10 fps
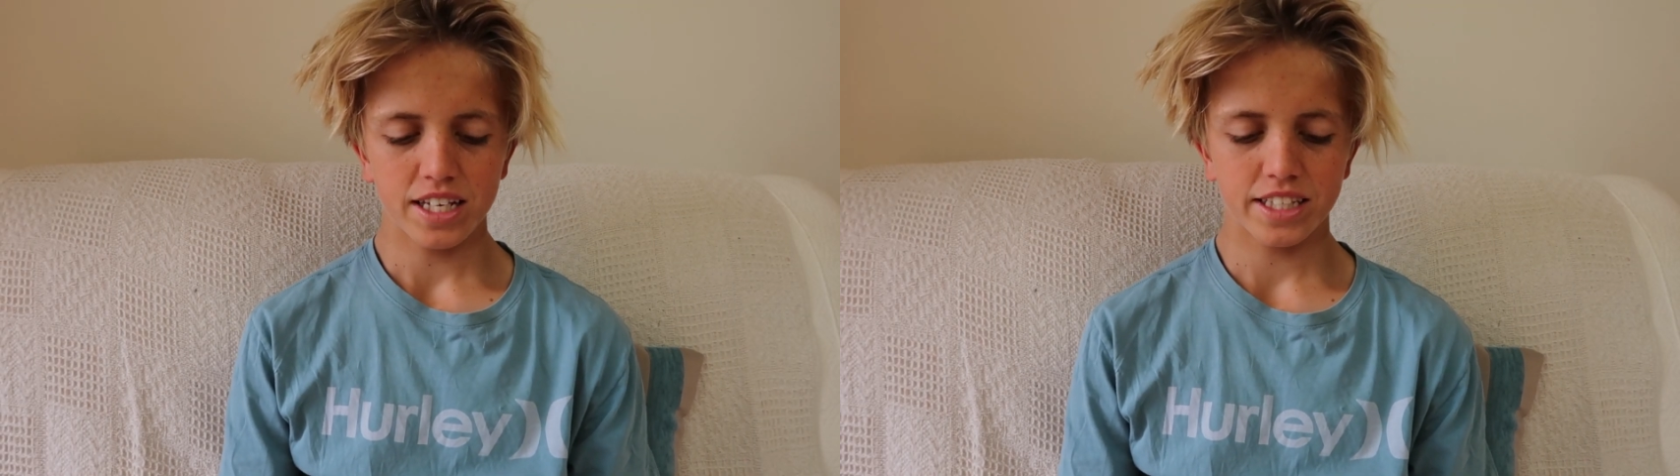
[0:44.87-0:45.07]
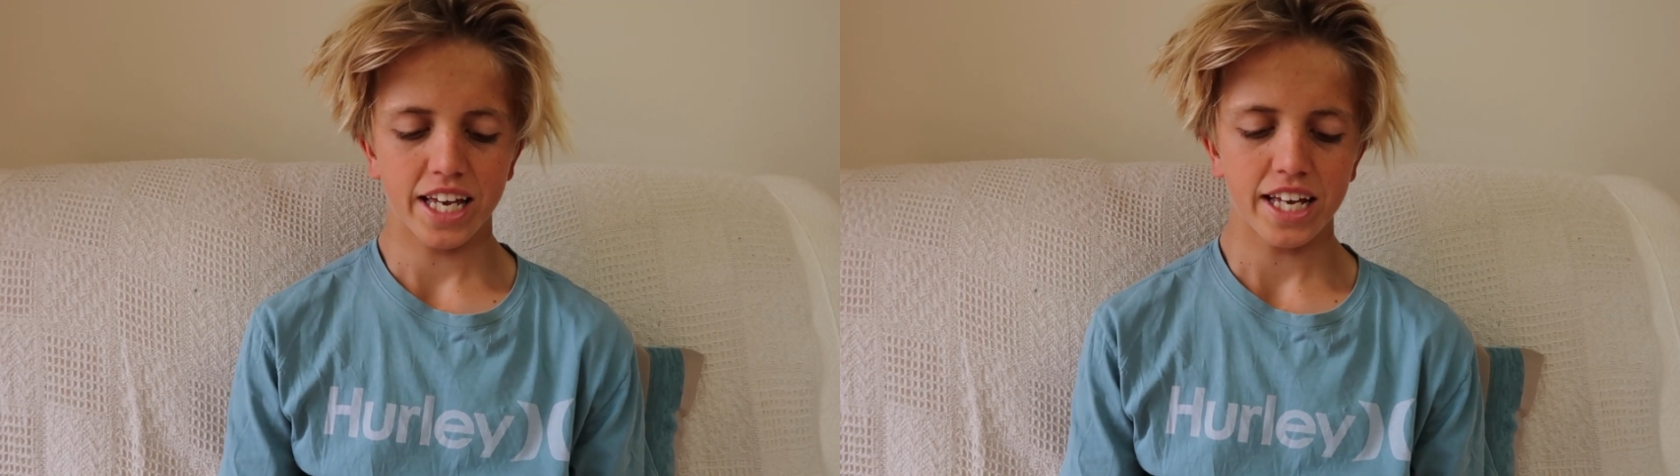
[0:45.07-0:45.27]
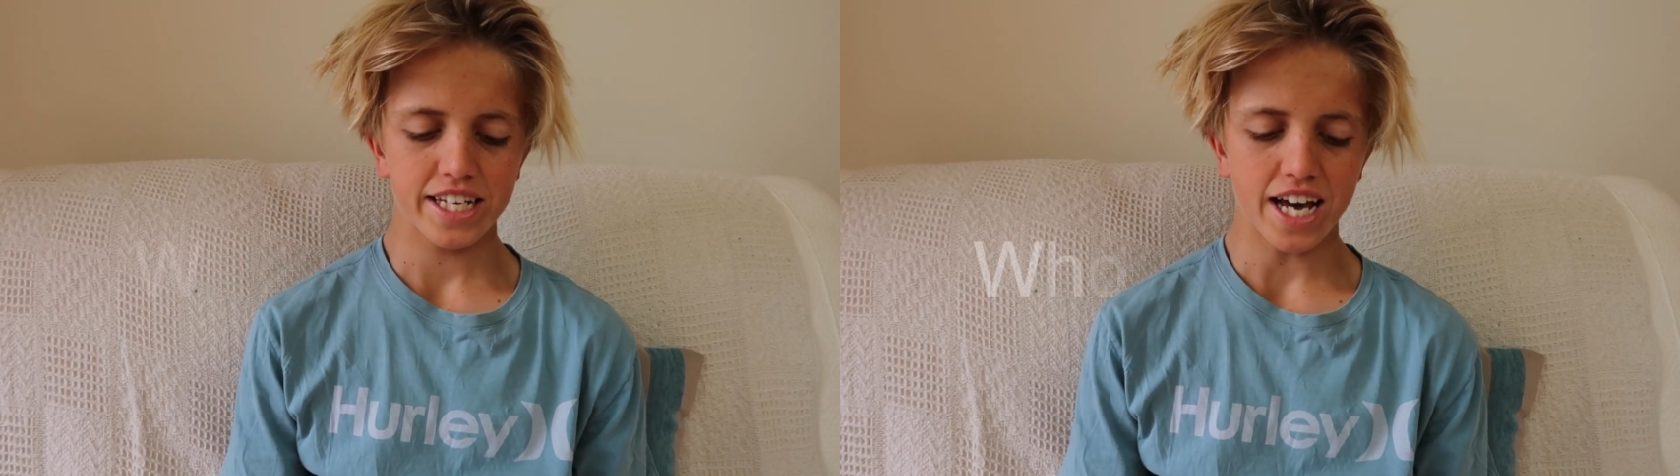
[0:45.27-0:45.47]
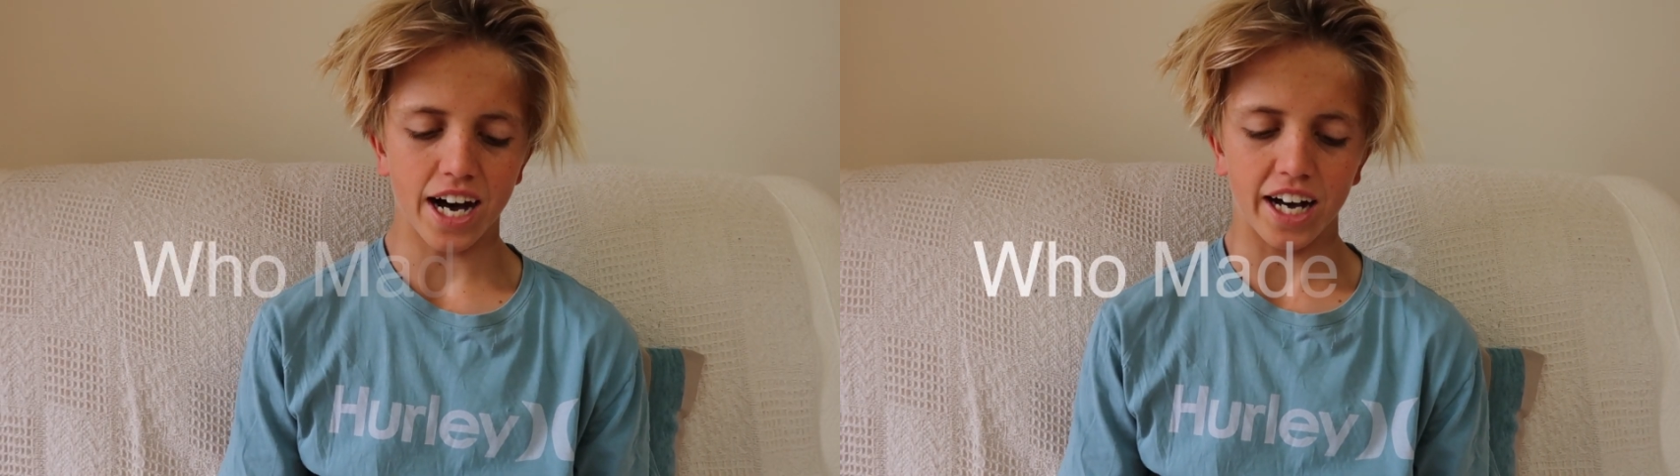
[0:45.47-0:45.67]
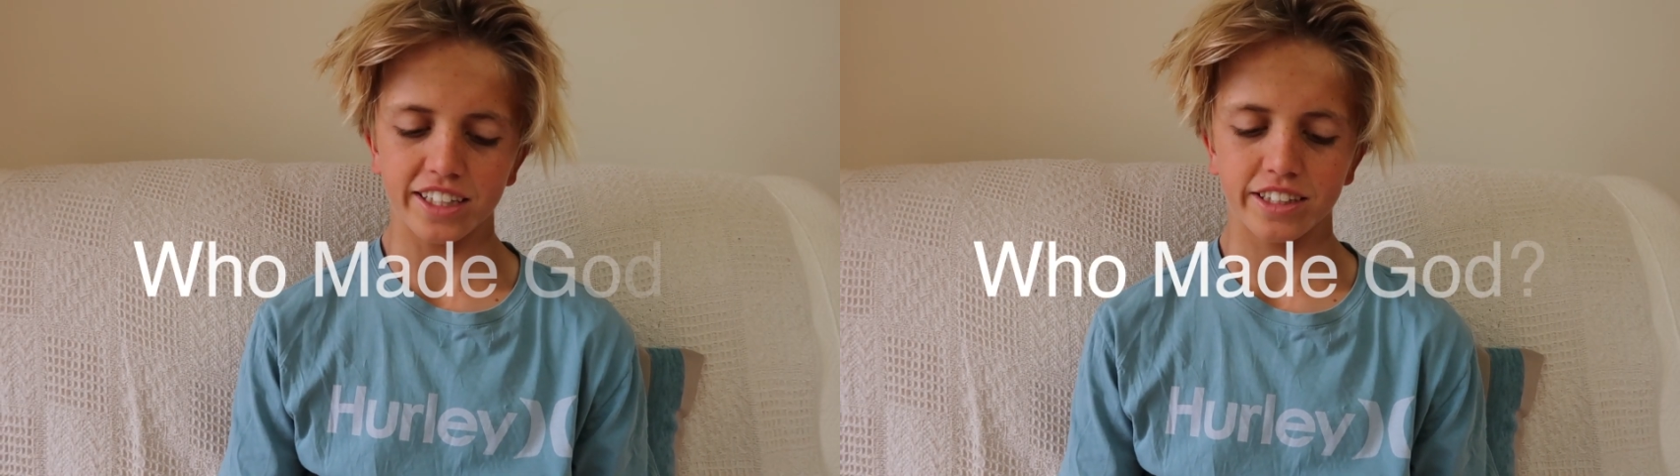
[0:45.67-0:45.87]
Sandy
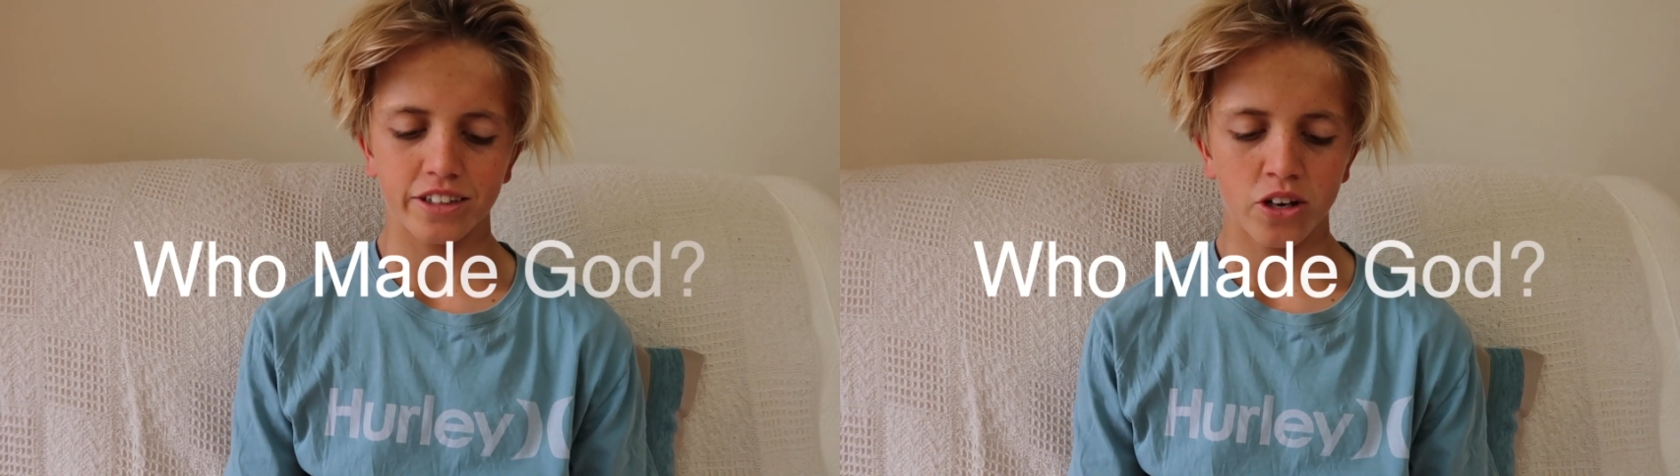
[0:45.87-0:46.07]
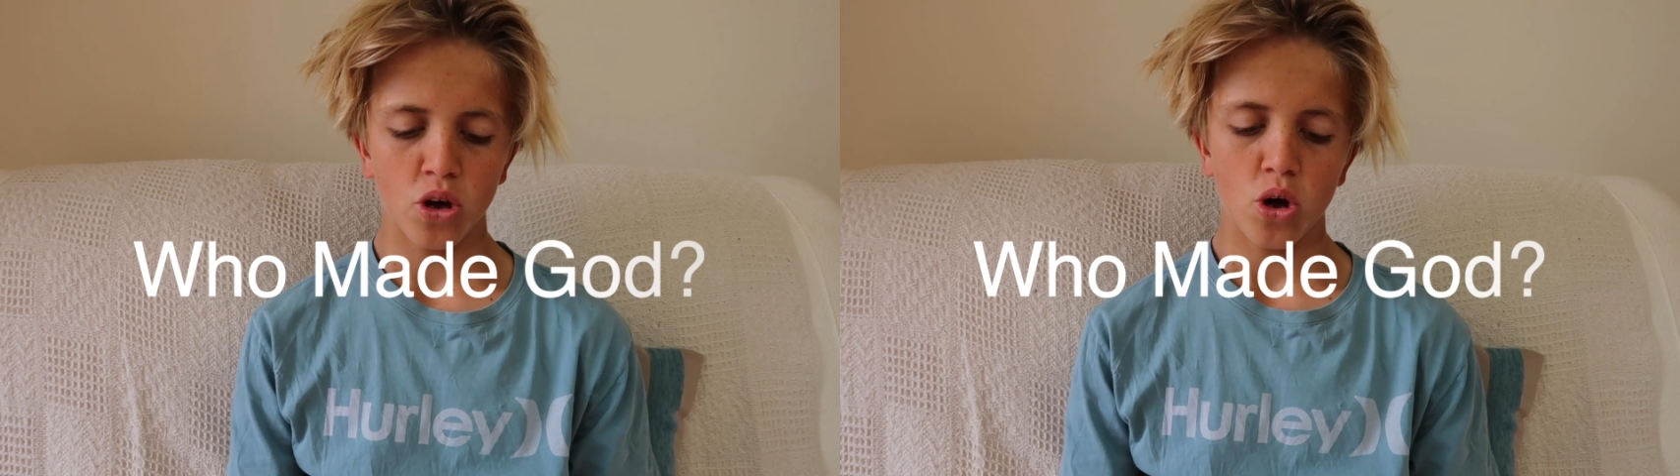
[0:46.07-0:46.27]
asks,